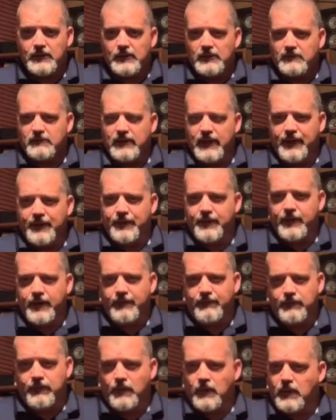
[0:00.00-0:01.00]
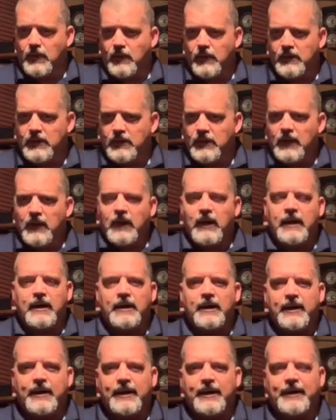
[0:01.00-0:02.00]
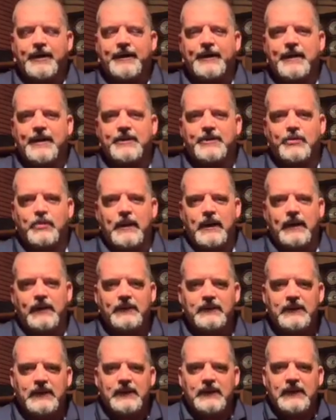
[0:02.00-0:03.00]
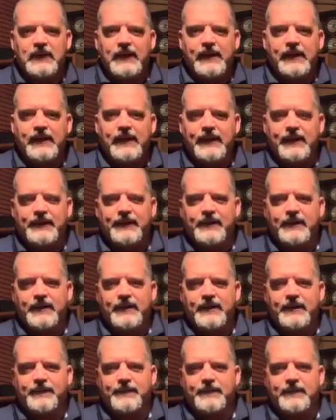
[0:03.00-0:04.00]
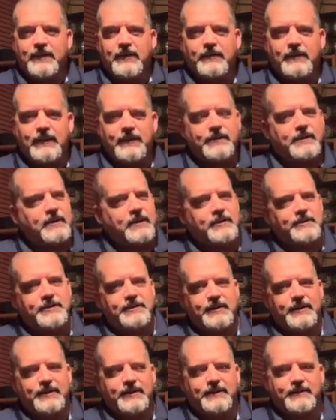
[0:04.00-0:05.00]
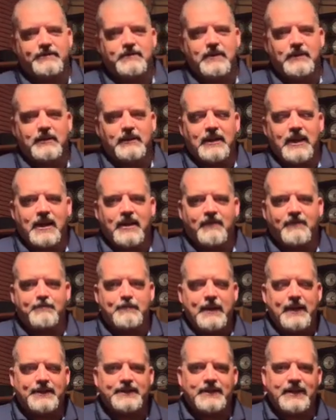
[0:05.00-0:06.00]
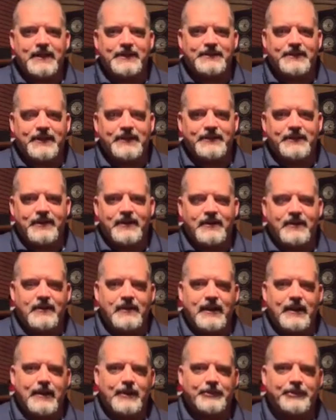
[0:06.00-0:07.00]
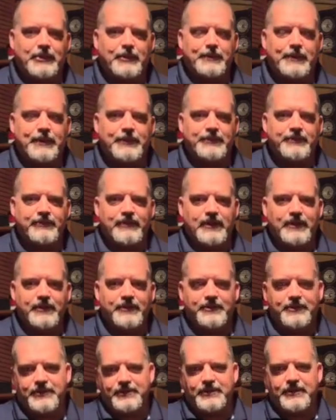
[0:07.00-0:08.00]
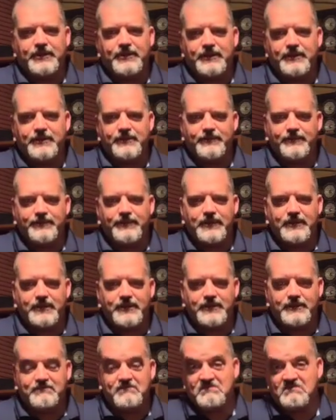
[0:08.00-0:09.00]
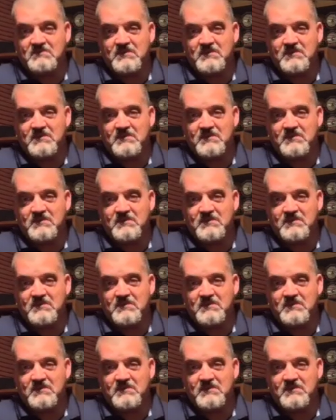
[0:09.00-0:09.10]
Ray 34 as well. And you know, there's a lot of bass content here. I also post videos of